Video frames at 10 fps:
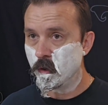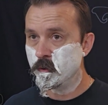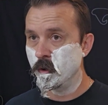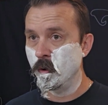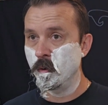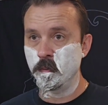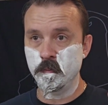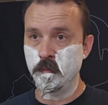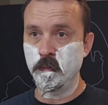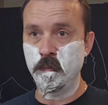So,
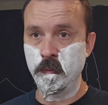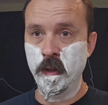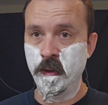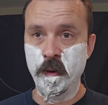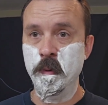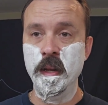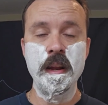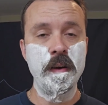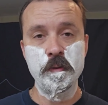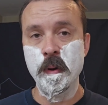in the
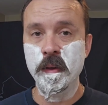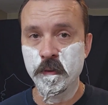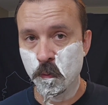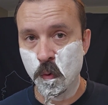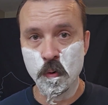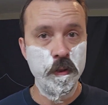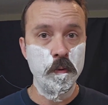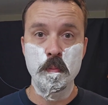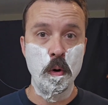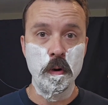immediate aftermath of the war, they
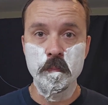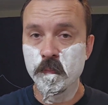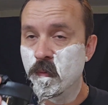were broke.